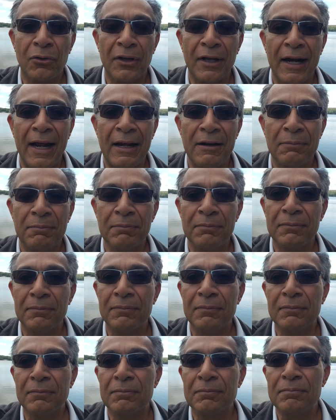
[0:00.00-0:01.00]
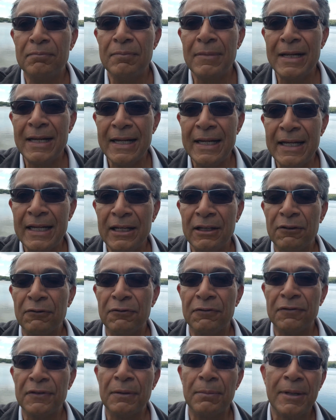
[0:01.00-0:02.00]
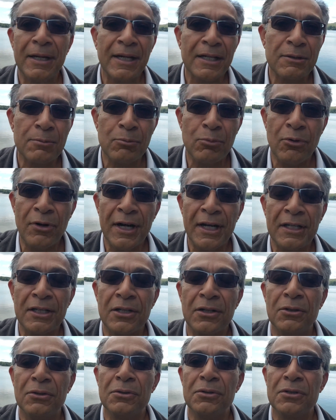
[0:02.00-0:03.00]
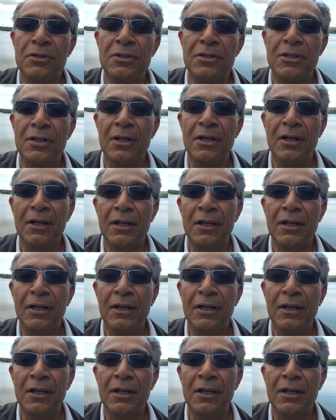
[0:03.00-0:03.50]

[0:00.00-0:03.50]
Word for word: And I believe the biggest breakthroughs